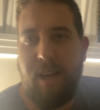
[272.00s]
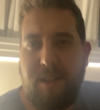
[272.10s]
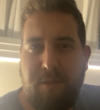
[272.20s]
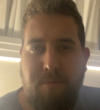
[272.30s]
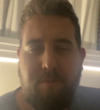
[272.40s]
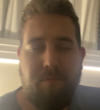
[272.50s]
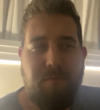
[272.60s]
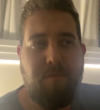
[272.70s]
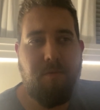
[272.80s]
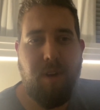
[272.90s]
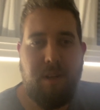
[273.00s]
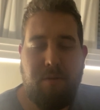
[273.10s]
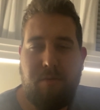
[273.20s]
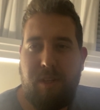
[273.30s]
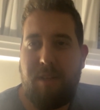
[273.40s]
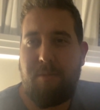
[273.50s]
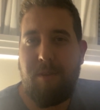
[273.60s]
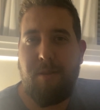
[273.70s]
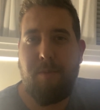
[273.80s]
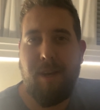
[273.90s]
I don't, I don't need to be
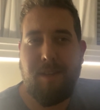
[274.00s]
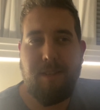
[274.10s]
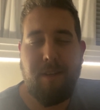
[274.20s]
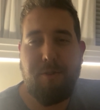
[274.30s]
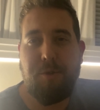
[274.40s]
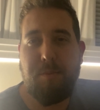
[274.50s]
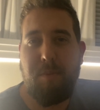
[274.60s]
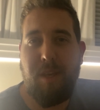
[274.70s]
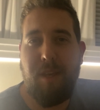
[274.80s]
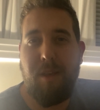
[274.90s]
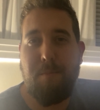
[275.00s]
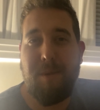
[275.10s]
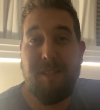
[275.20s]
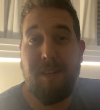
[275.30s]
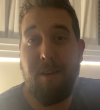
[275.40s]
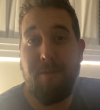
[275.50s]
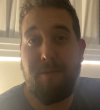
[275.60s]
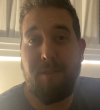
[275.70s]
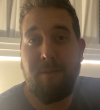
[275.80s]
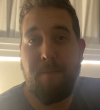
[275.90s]
the best. I can just be
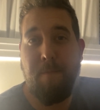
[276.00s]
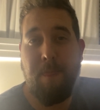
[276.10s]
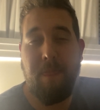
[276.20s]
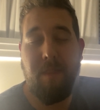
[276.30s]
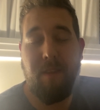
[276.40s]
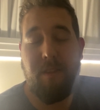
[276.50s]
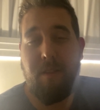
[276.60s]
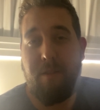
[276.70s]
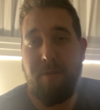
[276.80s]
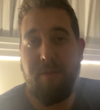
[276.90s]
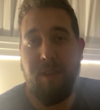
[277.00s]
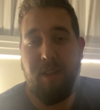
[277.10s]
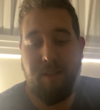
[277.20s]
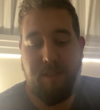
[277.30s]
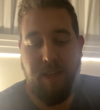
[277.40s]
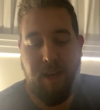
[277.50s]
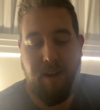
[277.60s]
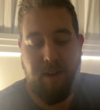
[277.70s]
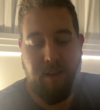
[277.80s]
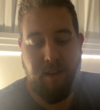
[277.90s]
myself. And then the third thing is that
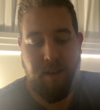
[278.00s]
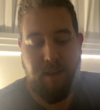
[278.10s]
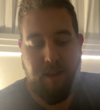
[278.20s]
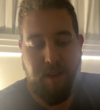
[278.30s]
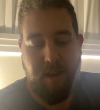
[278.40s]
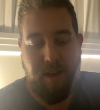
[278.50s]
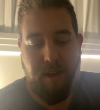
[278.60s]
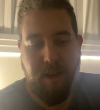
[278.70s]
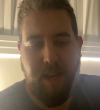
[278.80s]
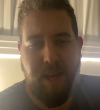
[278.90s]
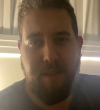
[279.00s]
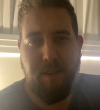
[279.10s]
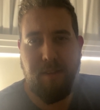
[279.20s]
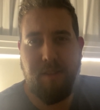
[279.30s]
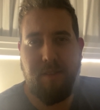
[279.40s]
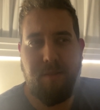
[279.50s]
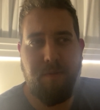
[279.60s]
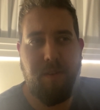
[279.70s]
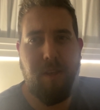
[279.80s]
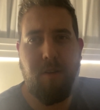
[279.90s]
uh, I had this
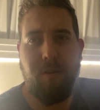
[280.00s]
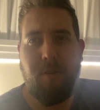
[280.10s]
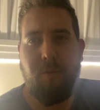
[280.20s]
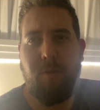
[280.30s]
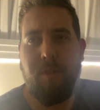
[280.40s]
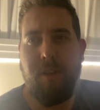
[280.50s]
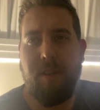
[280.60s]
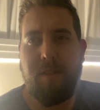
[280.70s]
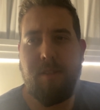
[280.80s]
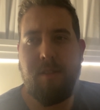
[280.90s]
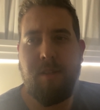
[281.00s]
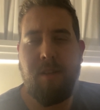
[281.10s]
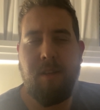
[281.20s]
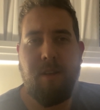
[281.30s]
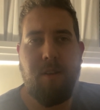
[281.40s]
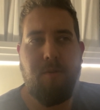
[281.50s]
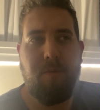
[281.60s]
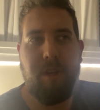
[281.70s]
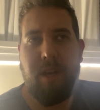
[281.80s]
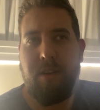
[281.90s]
fear or this
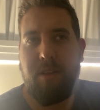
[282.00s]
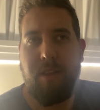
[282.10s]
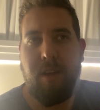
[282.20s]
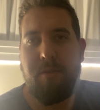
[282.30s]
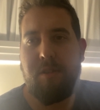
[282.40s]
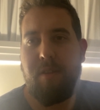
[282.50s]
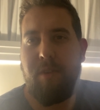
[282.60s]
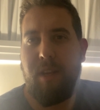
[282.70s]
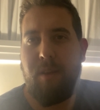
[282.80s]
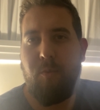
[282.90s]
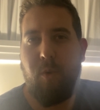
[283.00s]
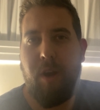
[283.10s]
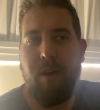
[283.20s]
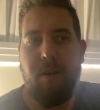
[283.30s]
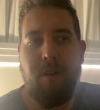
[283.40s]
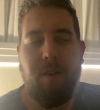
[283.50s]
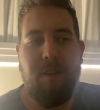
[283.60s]
reality that I was living in where